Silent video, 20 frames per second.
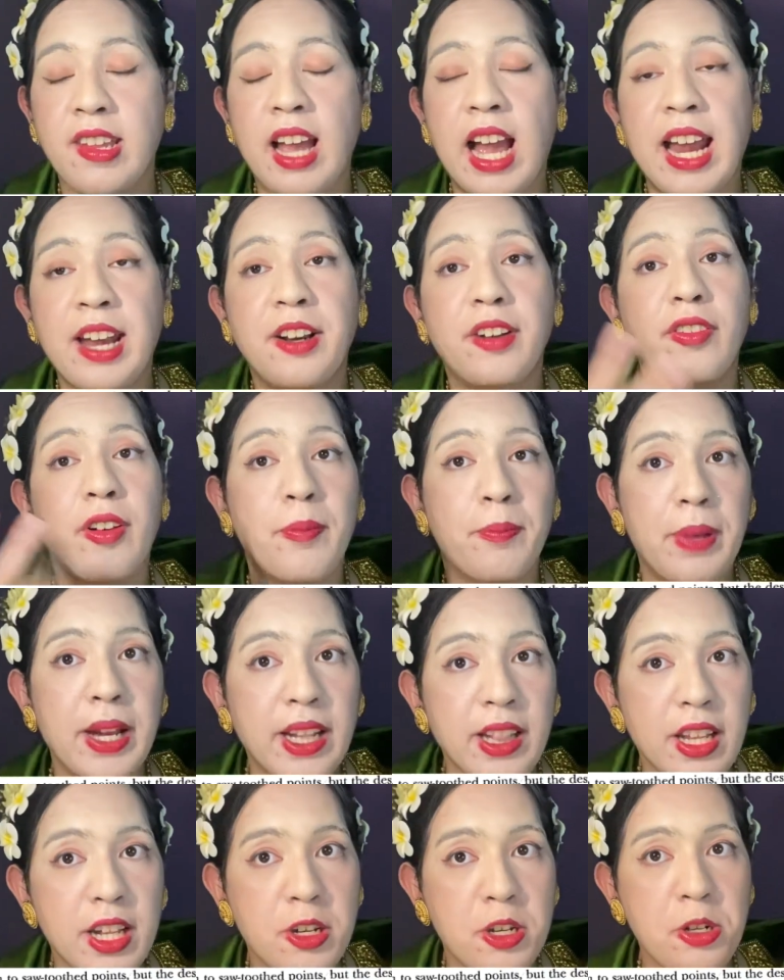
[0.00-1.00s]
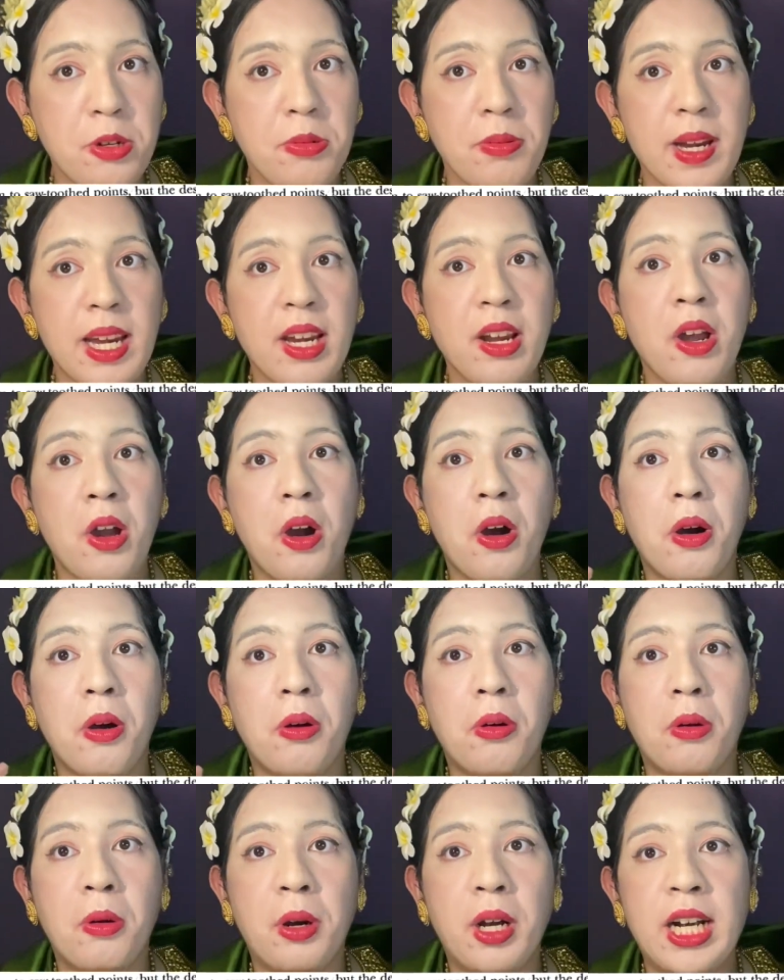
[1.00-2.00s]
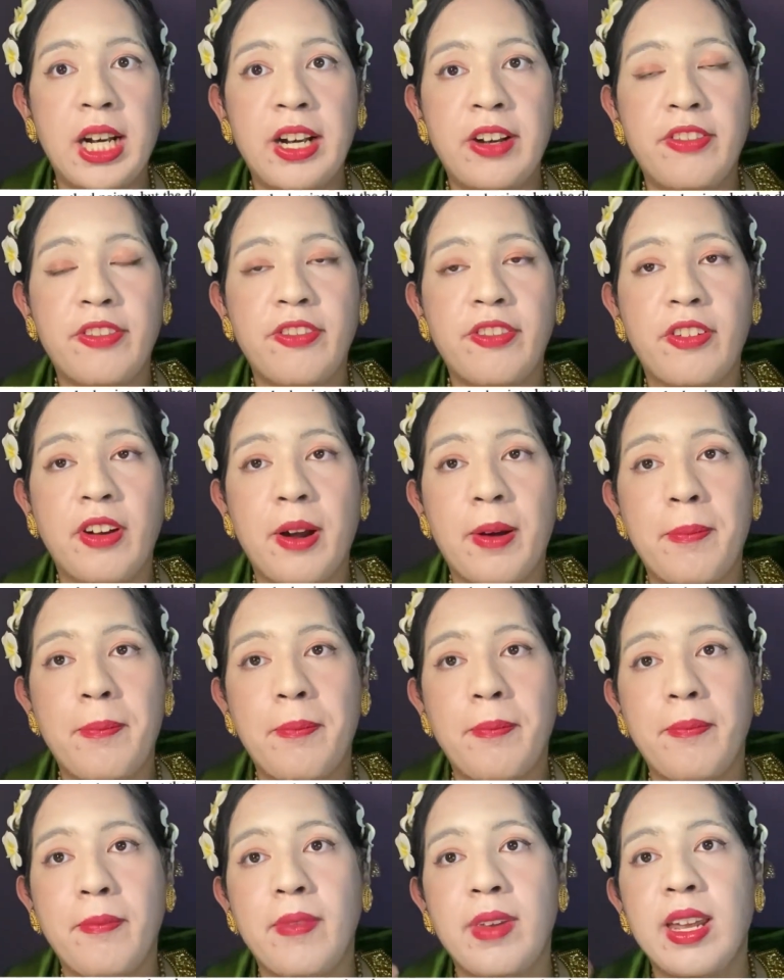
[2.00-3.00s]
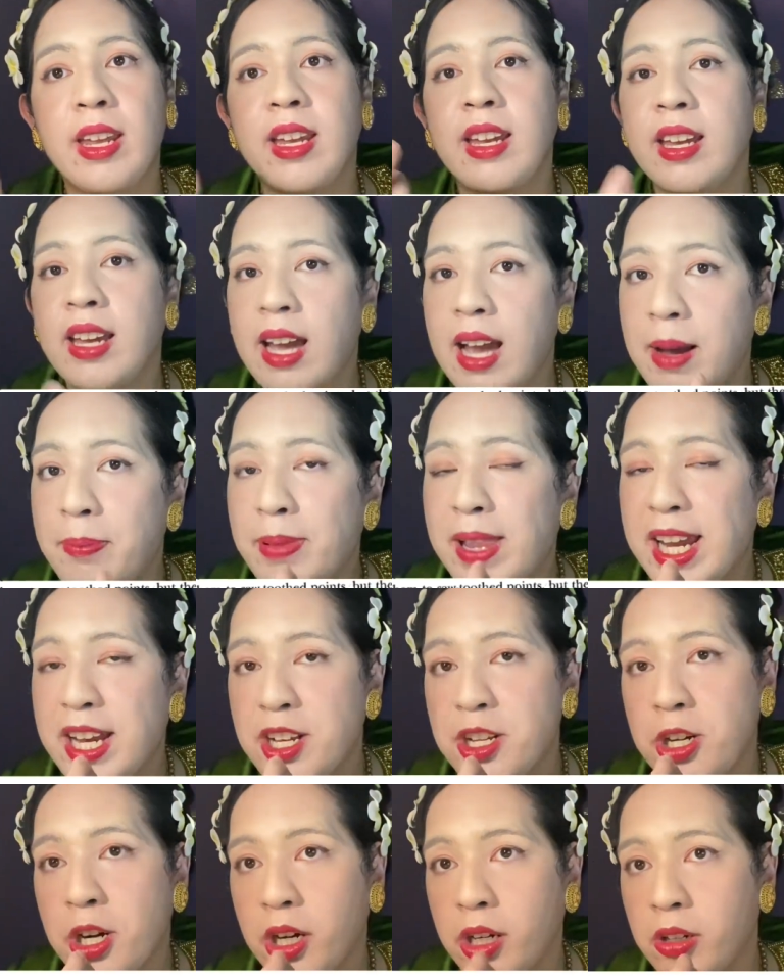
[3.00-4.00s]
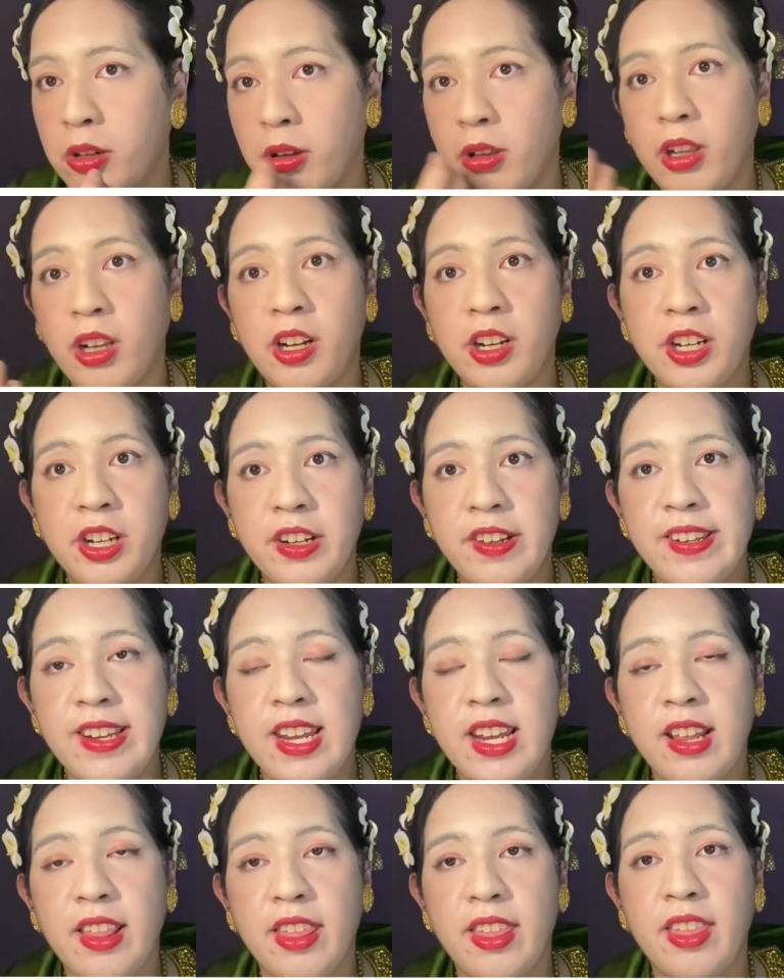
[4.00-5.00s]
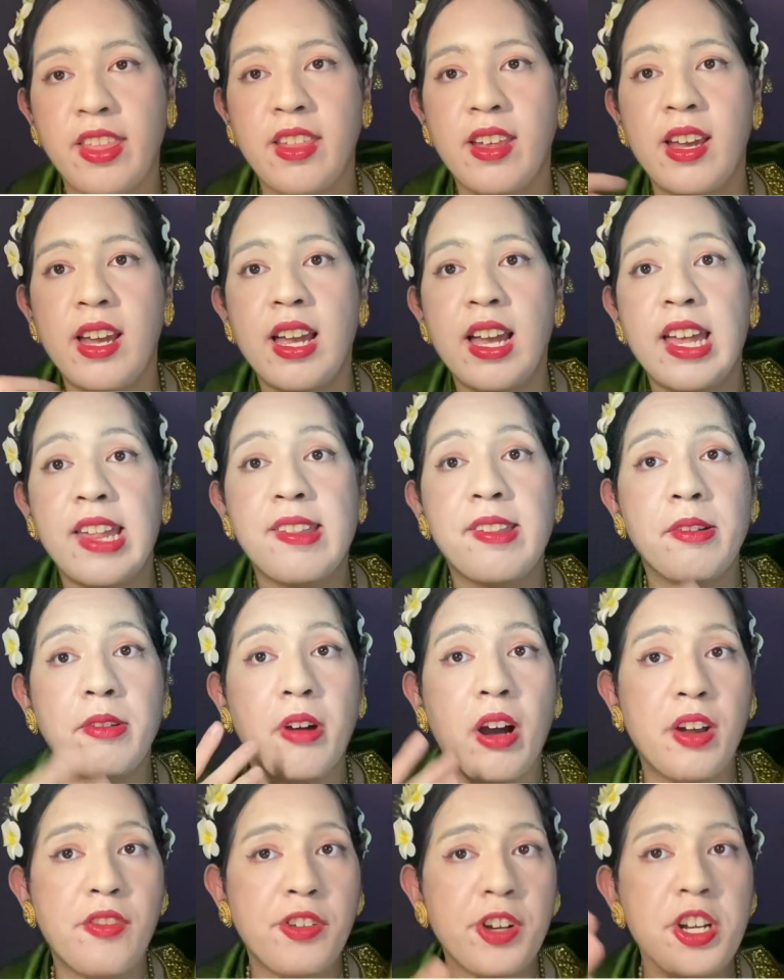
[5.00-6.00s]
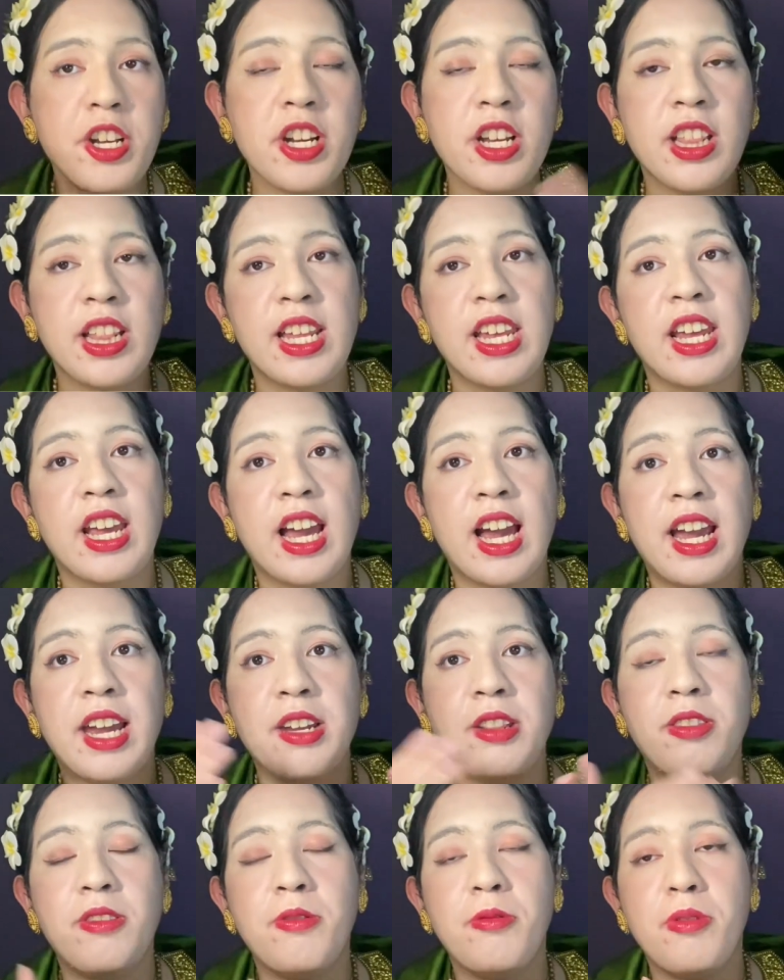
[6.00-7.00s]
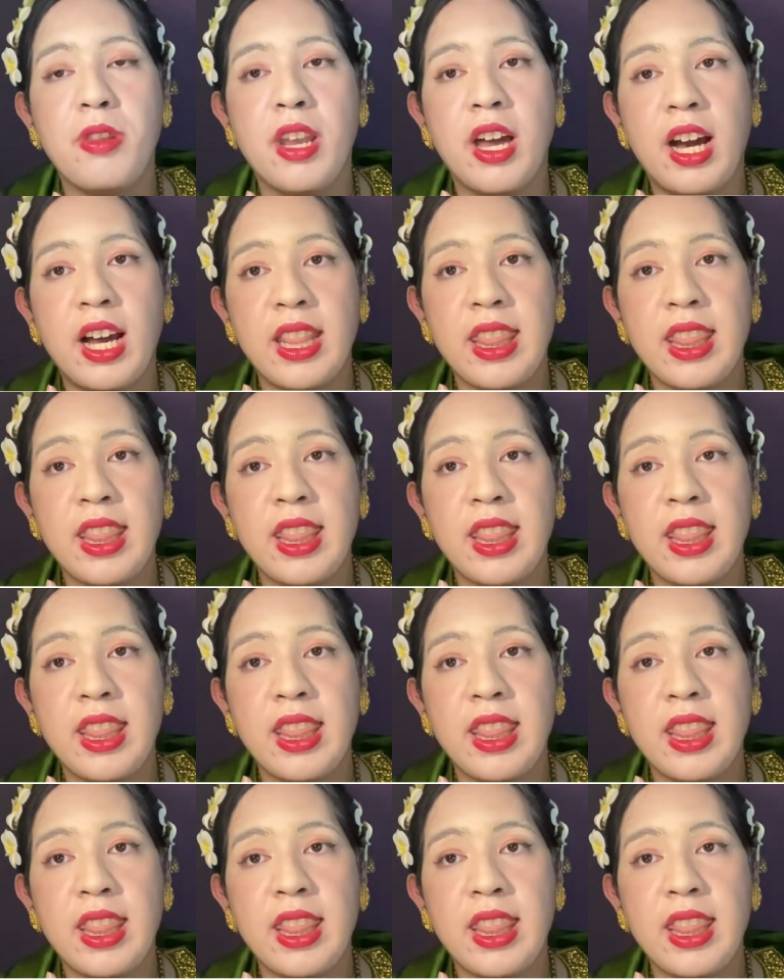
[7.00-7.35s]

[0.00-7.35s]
either from betel nut chewing or from applying charcoal on your teeth. So unfortunately, I do not